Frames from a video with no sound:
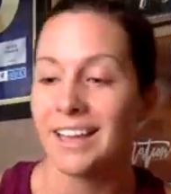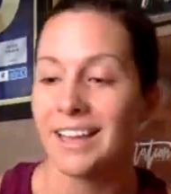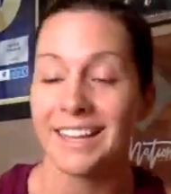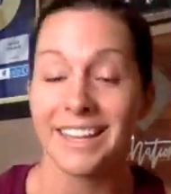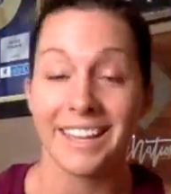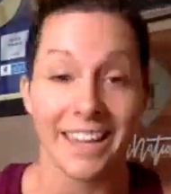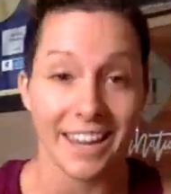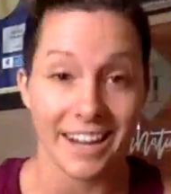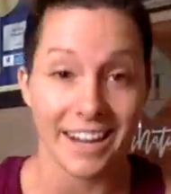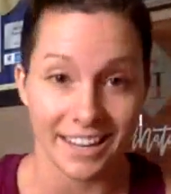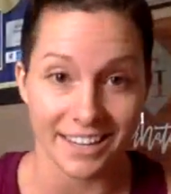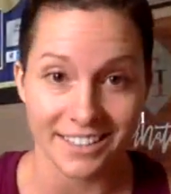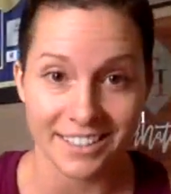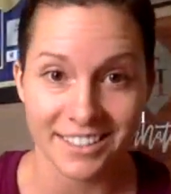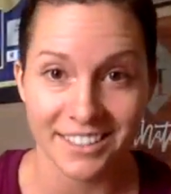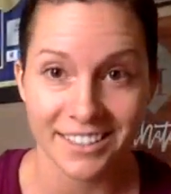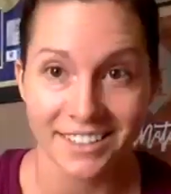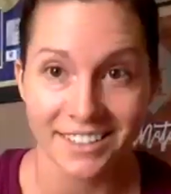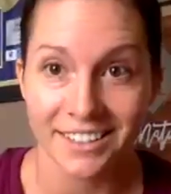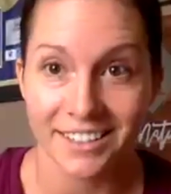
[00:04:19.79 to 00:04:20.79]
Get it
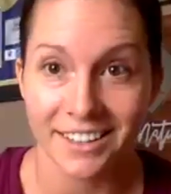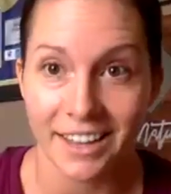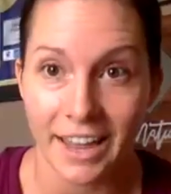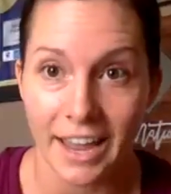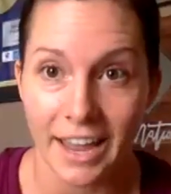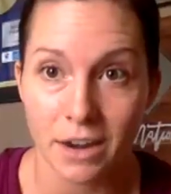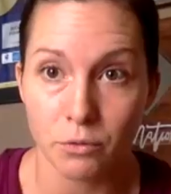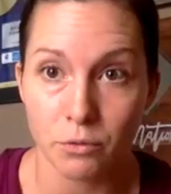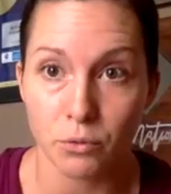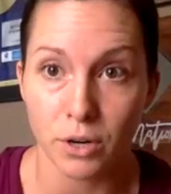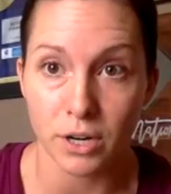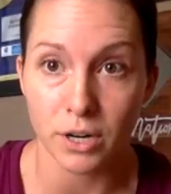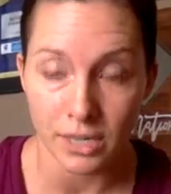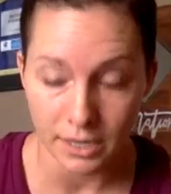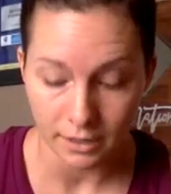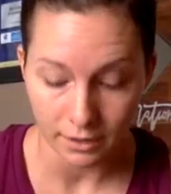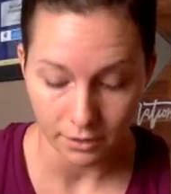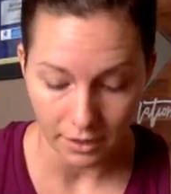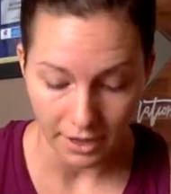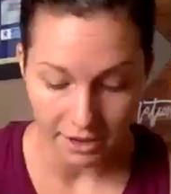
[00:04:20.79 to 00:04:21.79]
and read
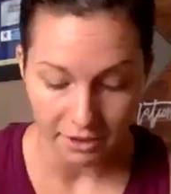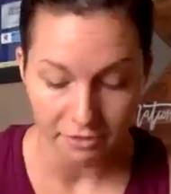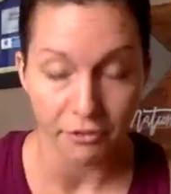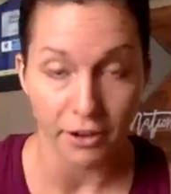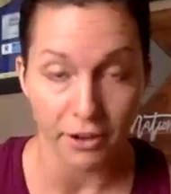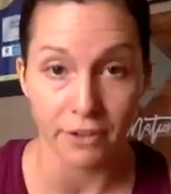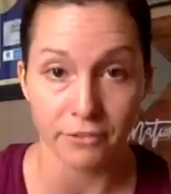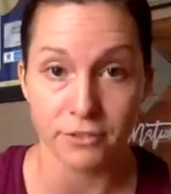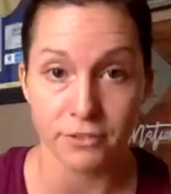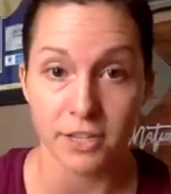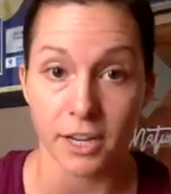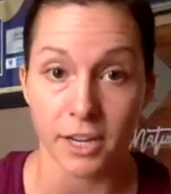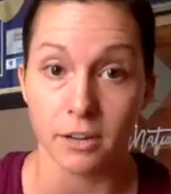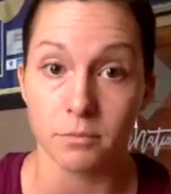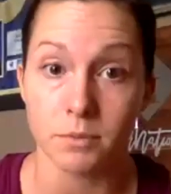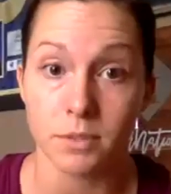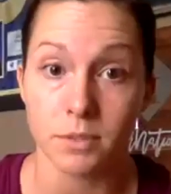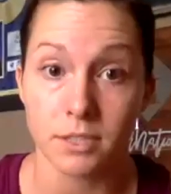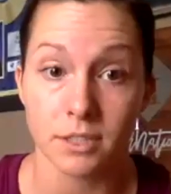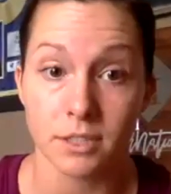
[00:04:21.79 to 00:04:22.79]
it like 5
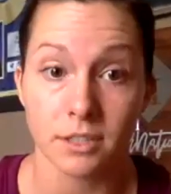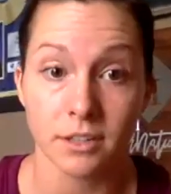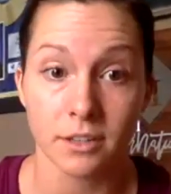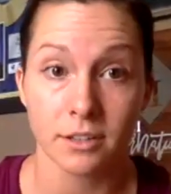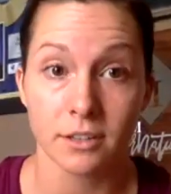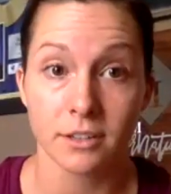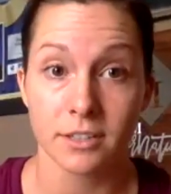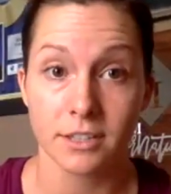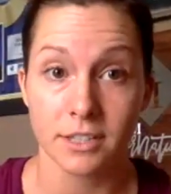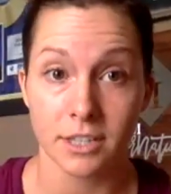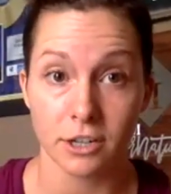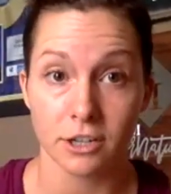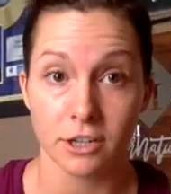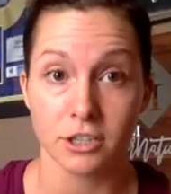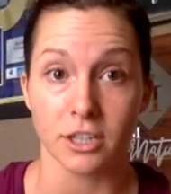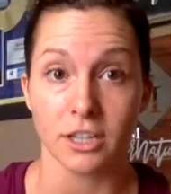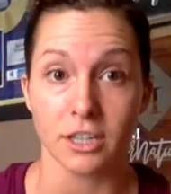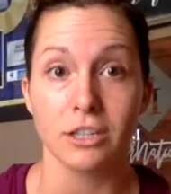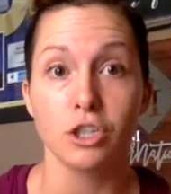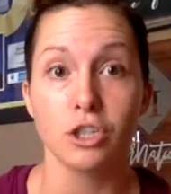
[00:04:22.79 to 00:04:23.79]
times.
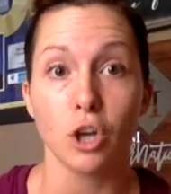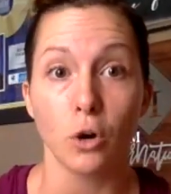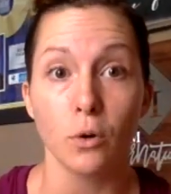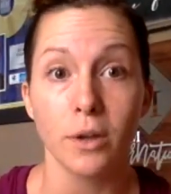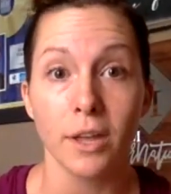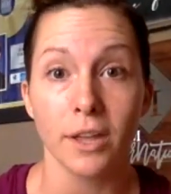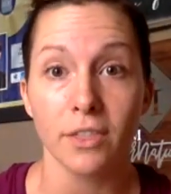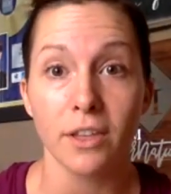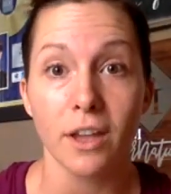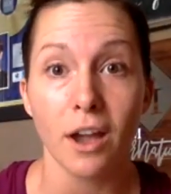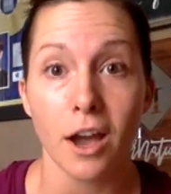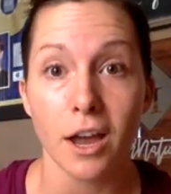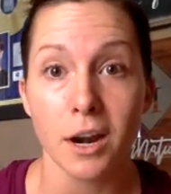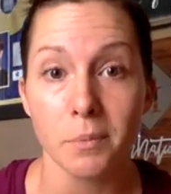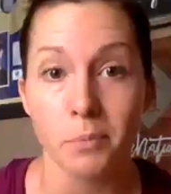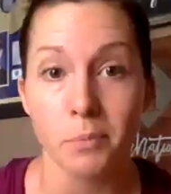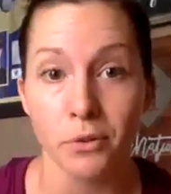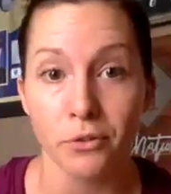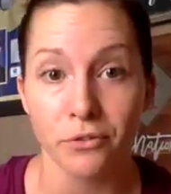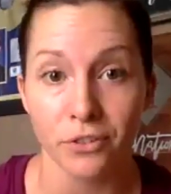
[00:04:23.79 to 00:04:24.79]
Seriously, don't get the
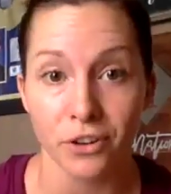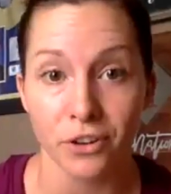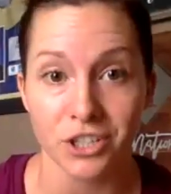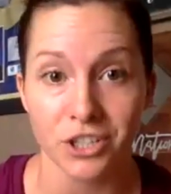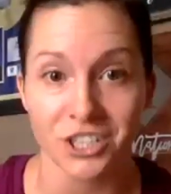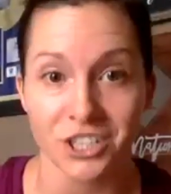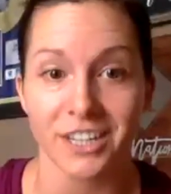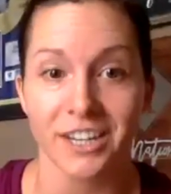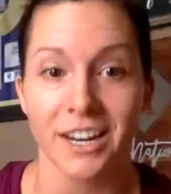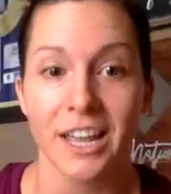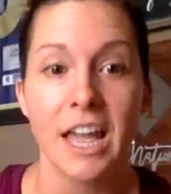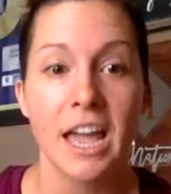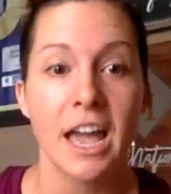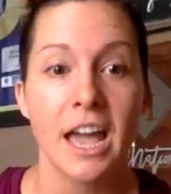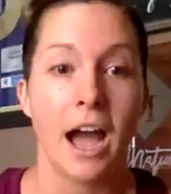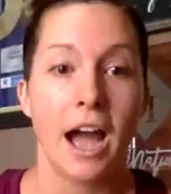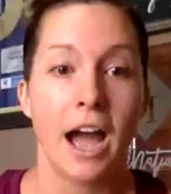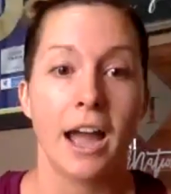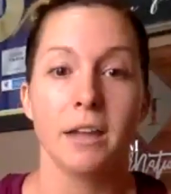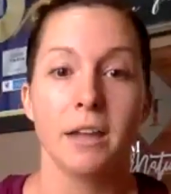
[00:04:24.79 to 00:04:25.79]
Audible version.
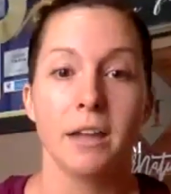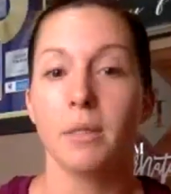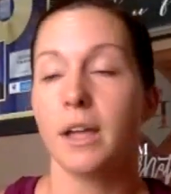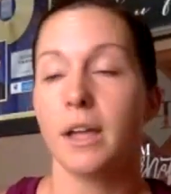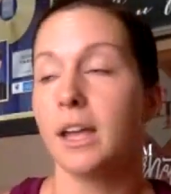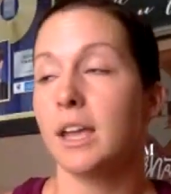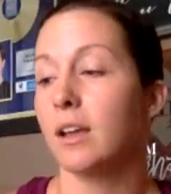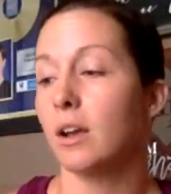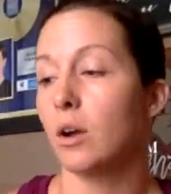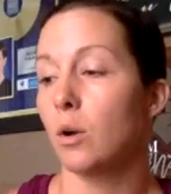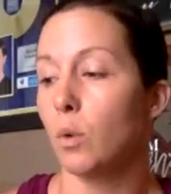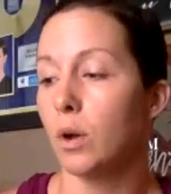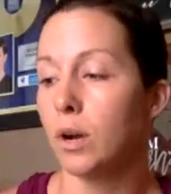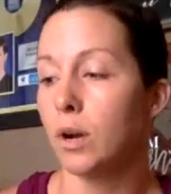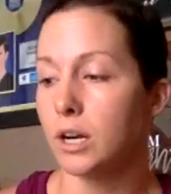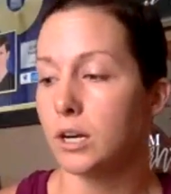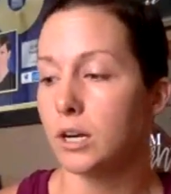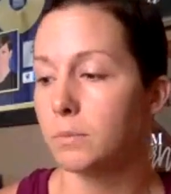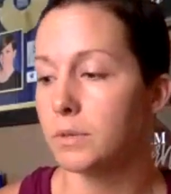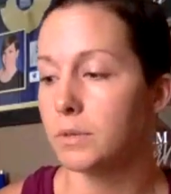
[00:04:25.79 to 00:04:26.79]
I am like
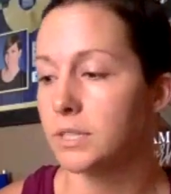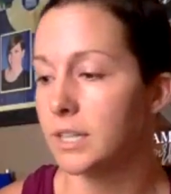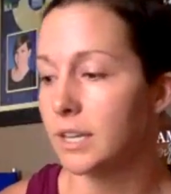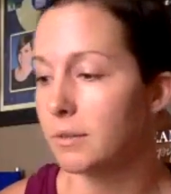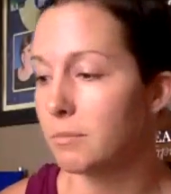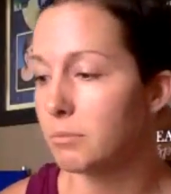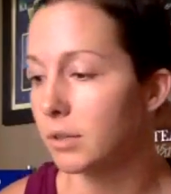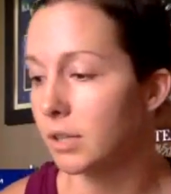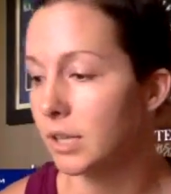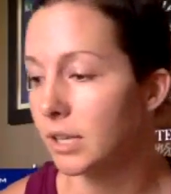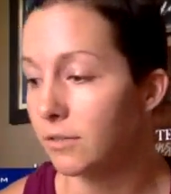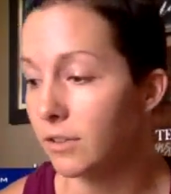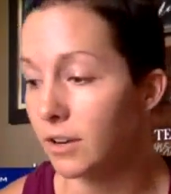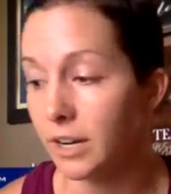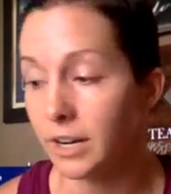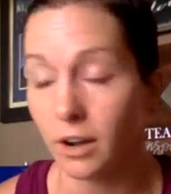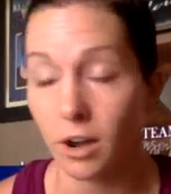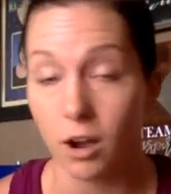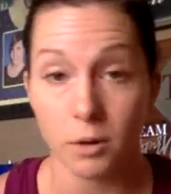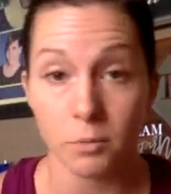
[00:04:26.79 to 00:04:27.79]
100% believer
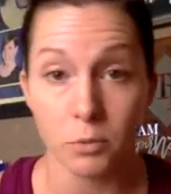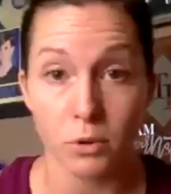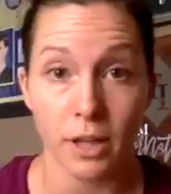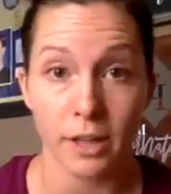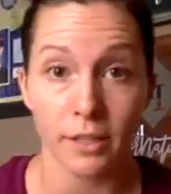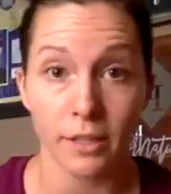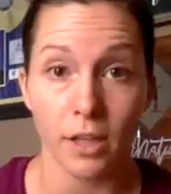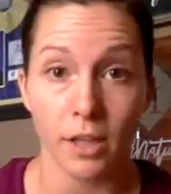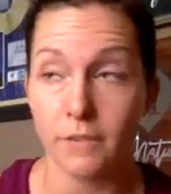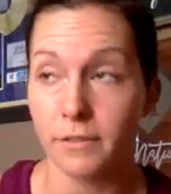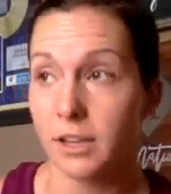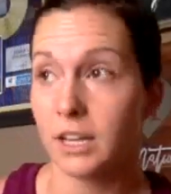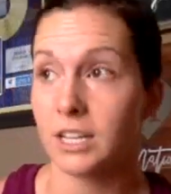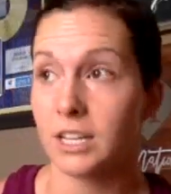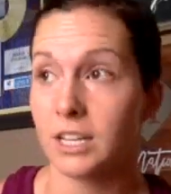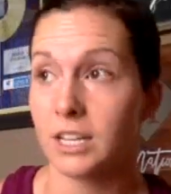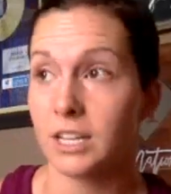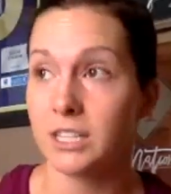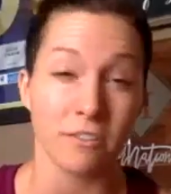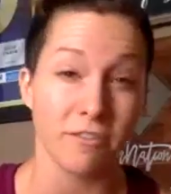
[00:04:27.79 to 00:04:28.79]
in Audible. I love it because
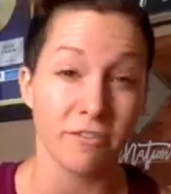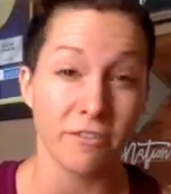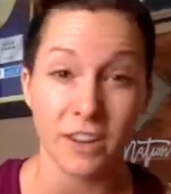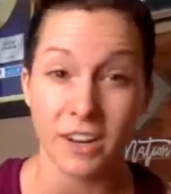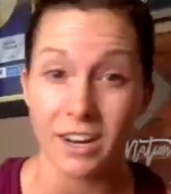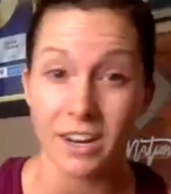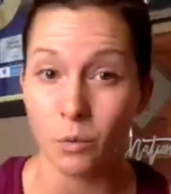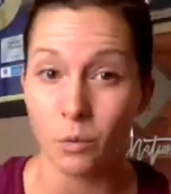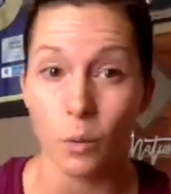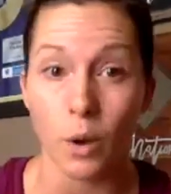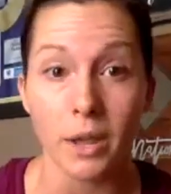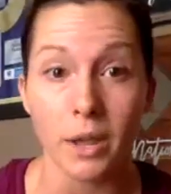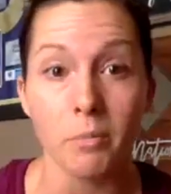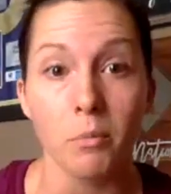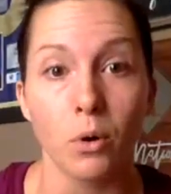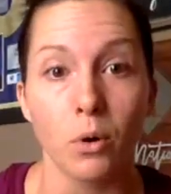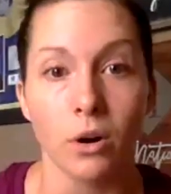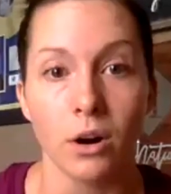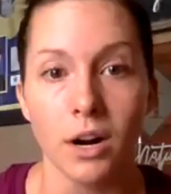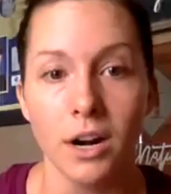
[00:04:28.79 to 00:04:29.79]
you can fit in way
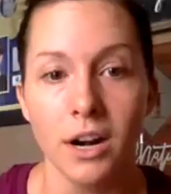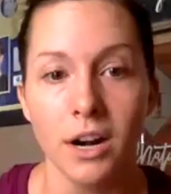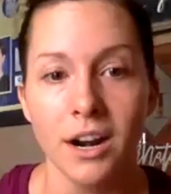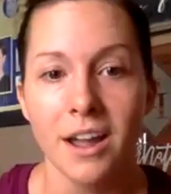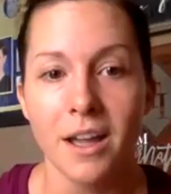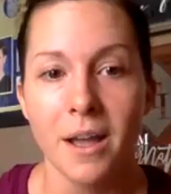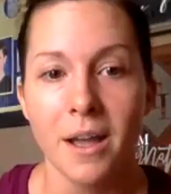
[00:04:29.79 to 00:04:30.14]
more.